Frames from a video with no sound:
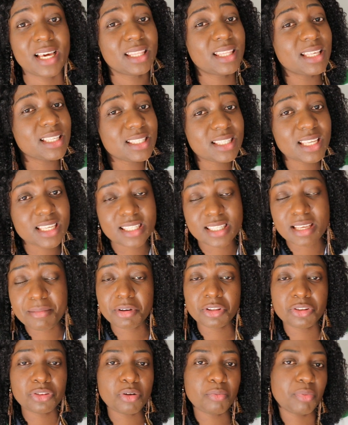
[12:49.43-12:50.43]
These things,
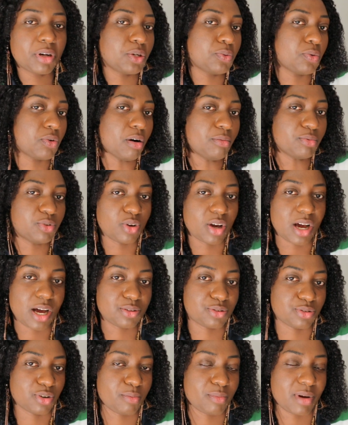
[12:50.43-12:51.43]
nobody will come to your
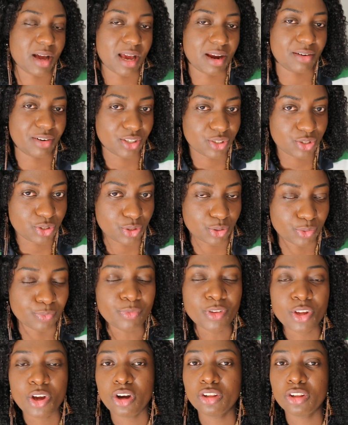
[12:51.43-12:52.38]
house to come and arrest you,